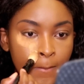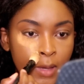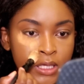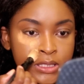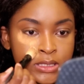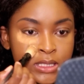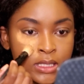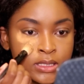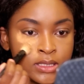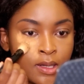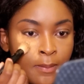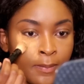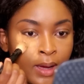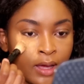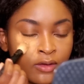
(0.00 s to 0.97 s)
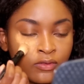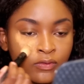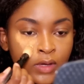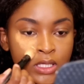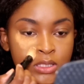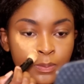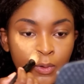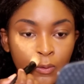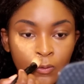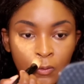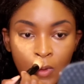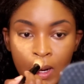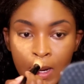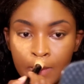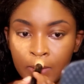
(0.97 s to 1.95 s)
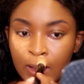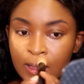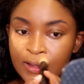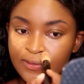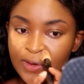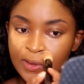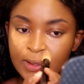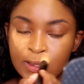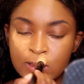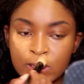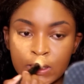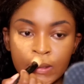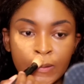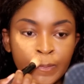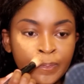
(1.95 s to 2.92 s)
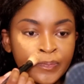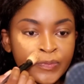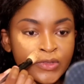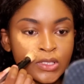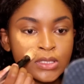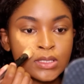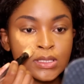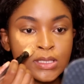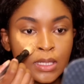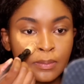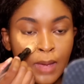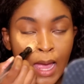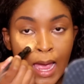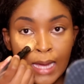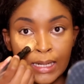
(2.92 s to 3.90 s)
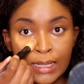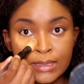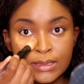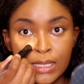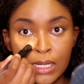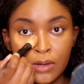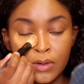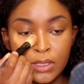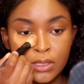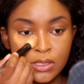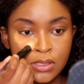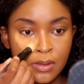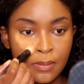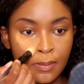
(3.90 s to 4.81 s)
set my face before I apply the foundation, just to set my highlighted areas.